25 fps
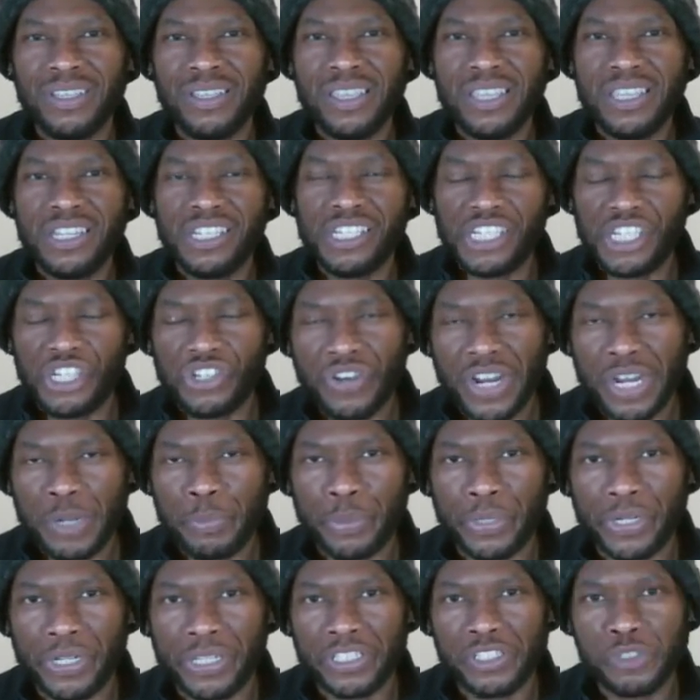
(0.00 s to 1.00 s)
She tried to
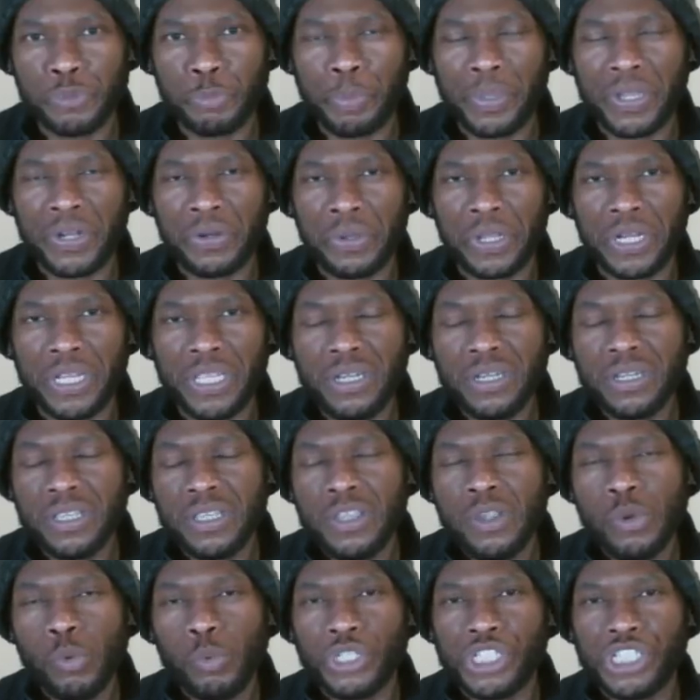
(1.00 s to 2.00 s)
put a good spin on it
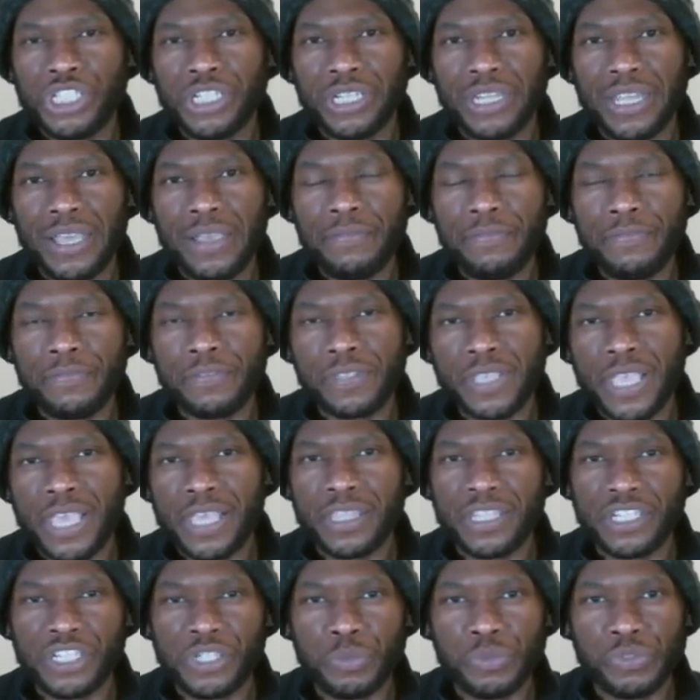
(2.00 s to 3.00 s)
when she left, saying
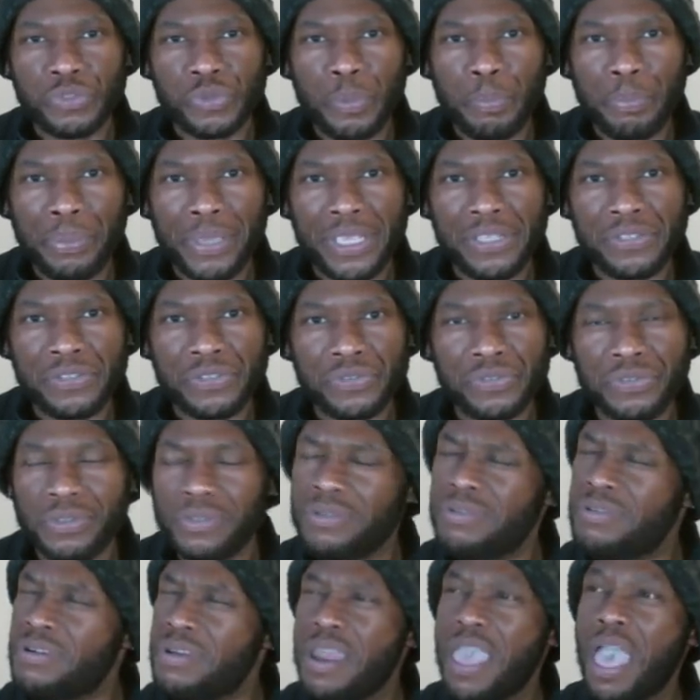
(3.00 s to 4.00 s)
that she was on pace.
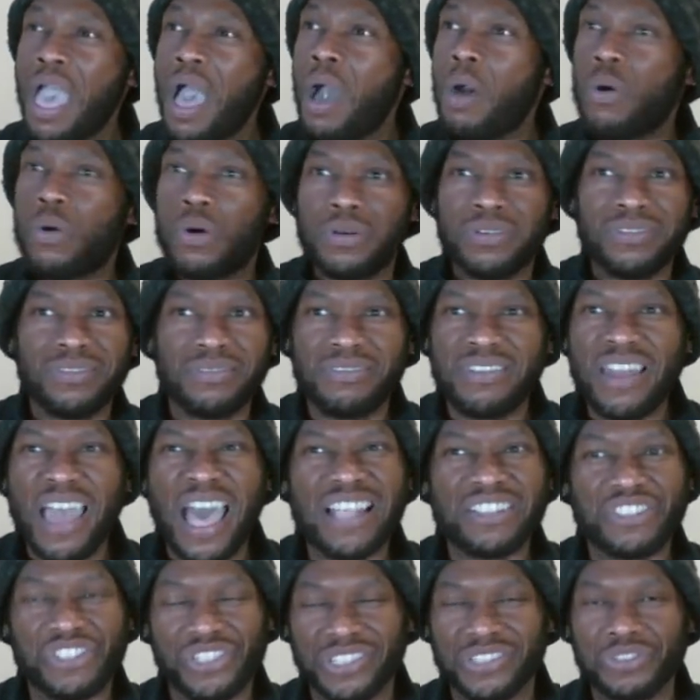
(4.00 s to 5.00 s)
No.
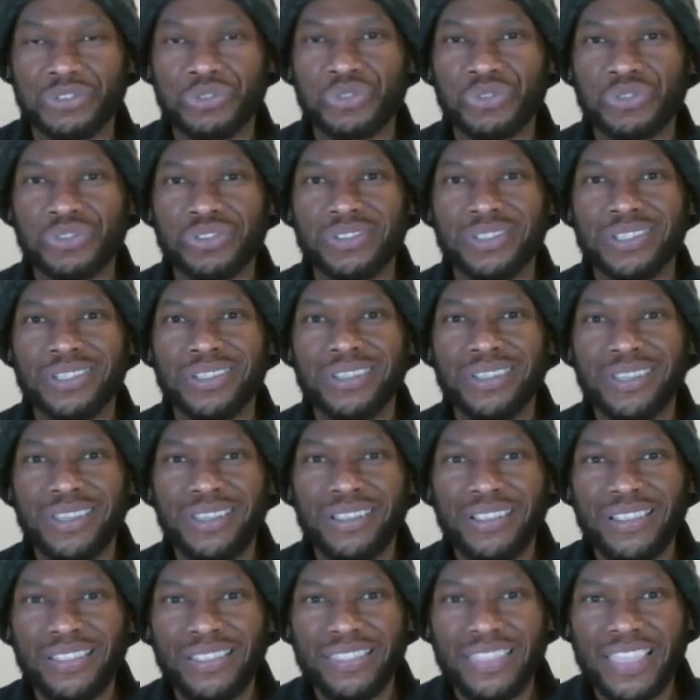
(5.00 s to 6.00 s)
Nonsense.
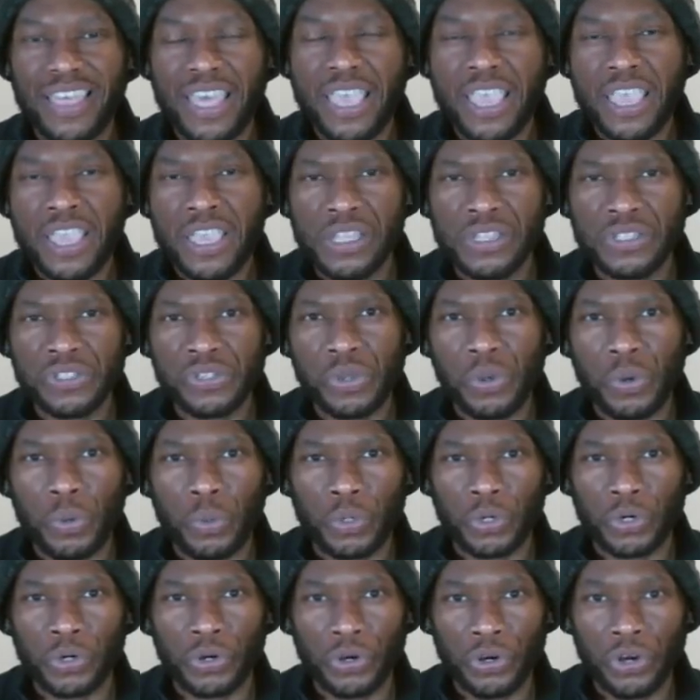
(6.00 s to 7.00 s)
They
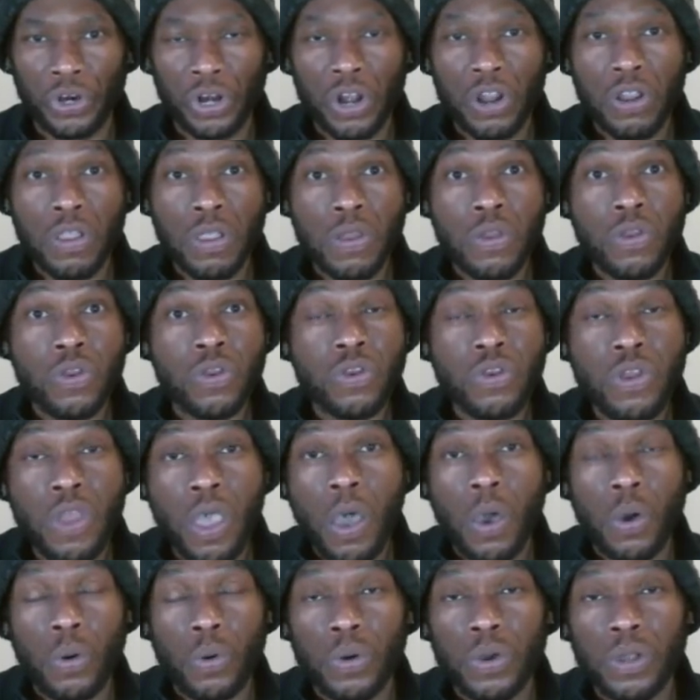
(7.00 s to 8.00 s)
told her
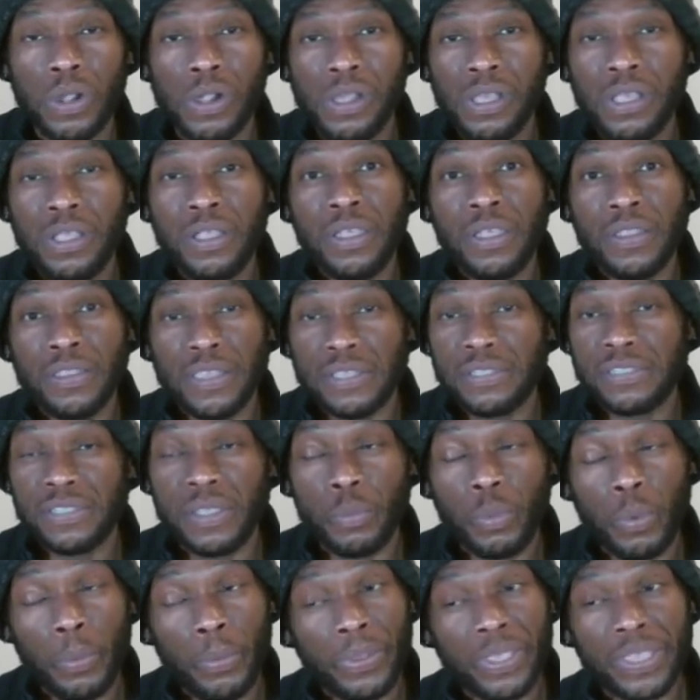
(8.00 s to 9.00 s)
no. They said,
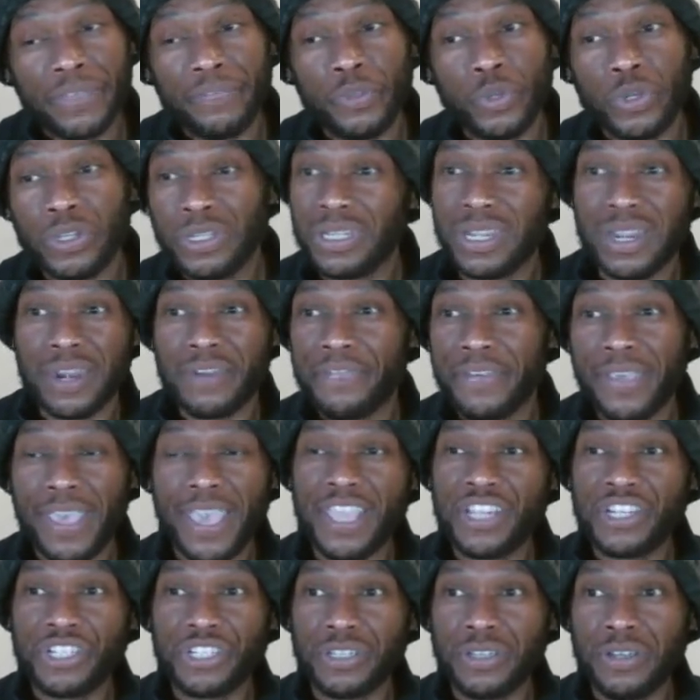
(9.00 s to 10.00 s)
we will give you
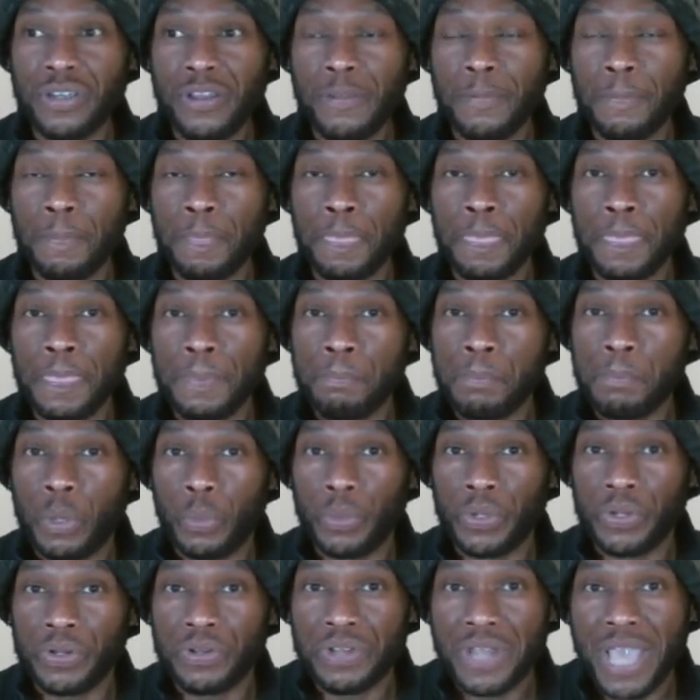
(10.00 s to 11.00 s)
clarification, but
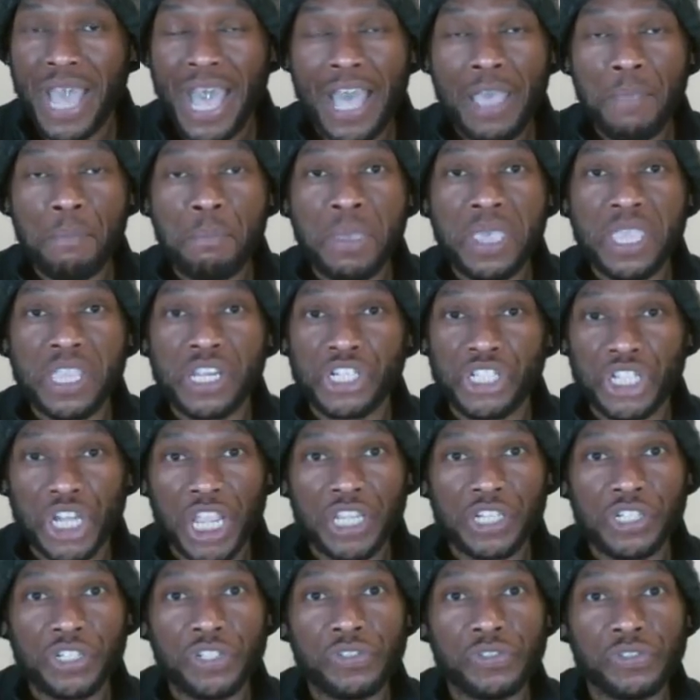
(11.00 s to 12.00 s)
we are not making
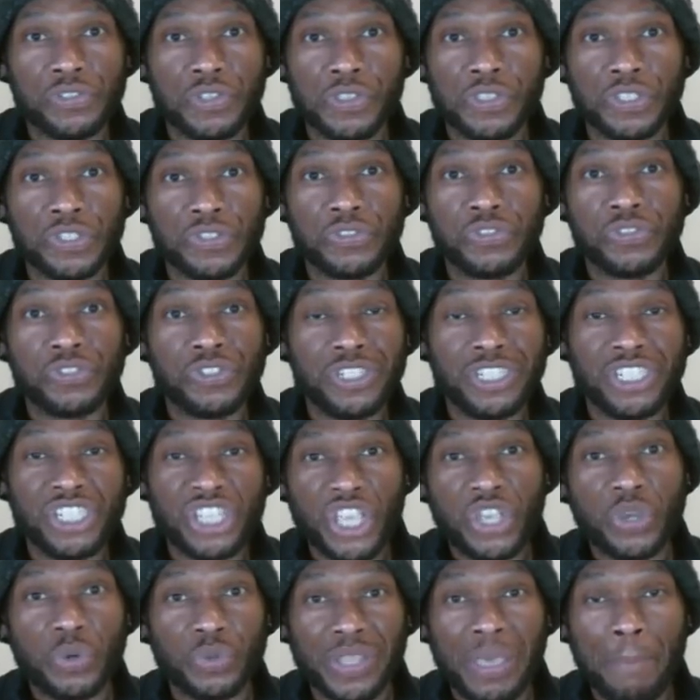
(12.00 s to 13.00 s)
changes to this deal.